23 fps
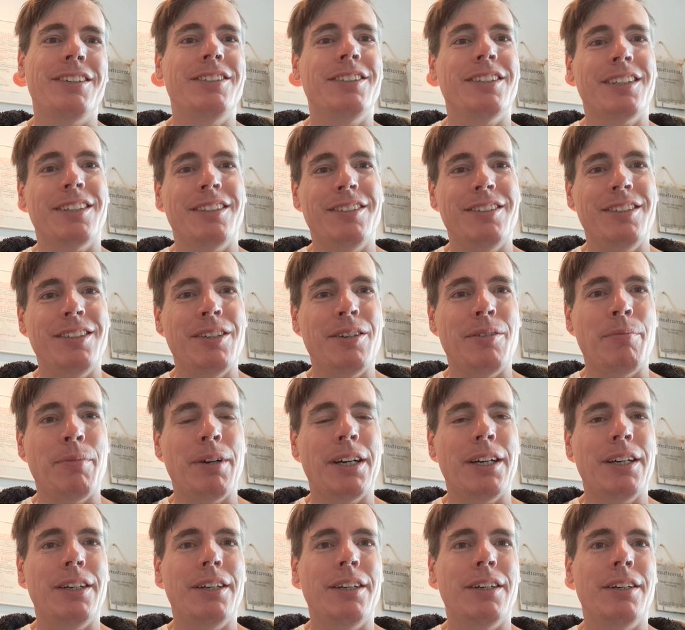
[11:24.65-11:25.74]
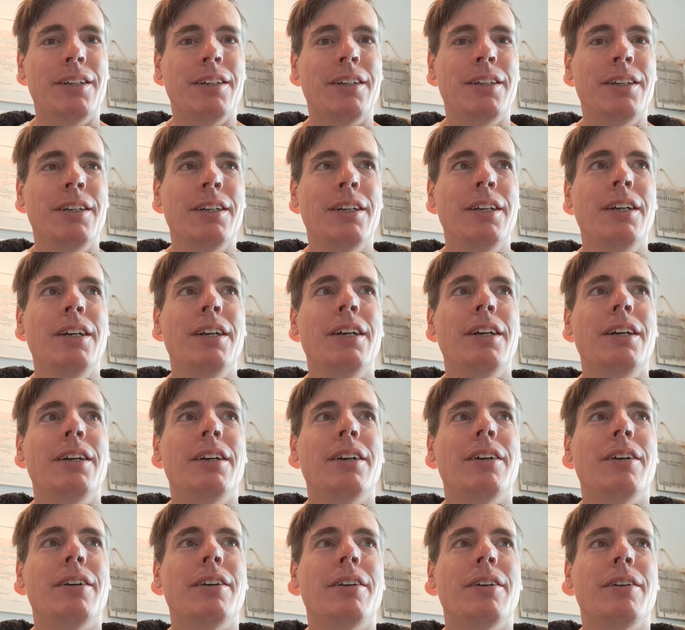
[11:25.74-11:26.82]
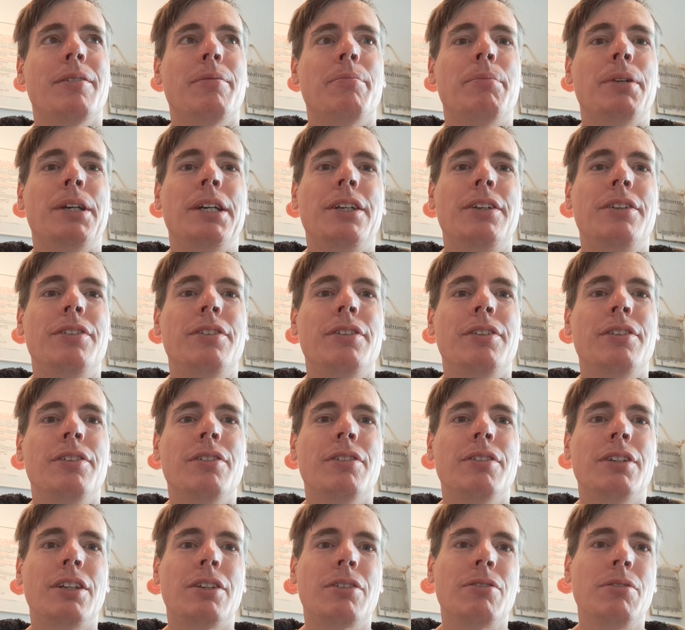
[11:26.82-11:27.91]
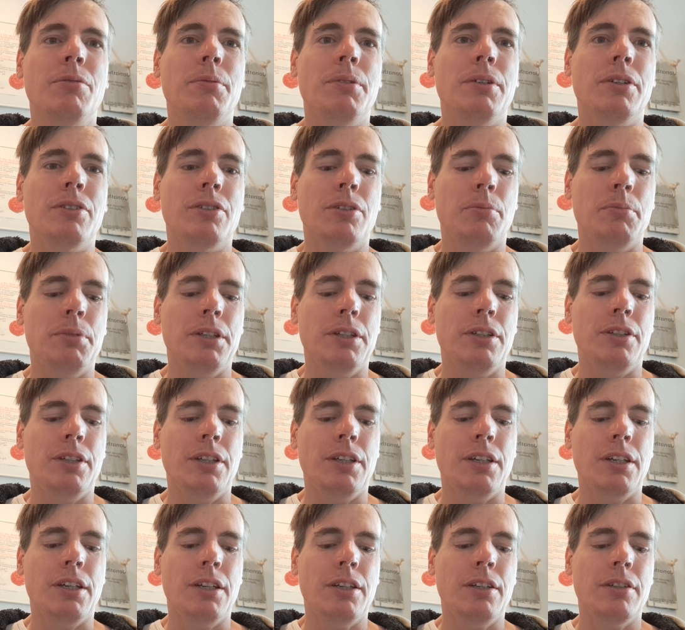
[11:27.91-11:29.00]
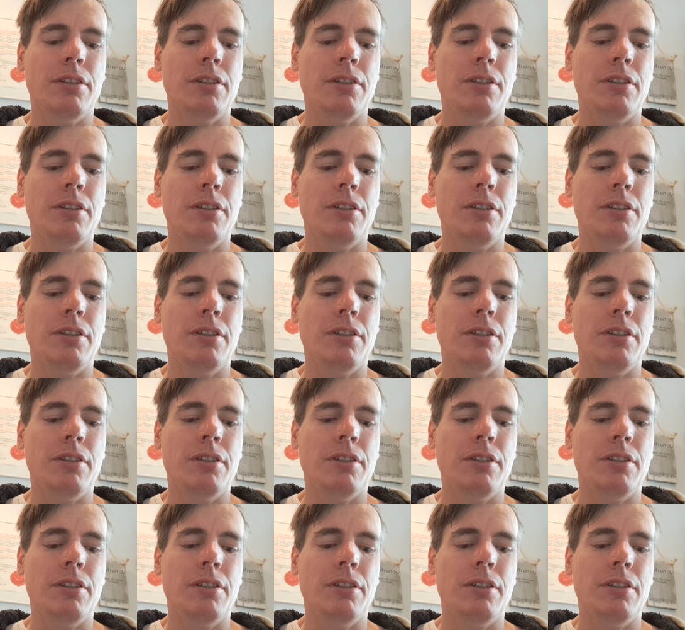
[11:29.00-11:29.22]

as you can see on my page. So that could also be a thing. And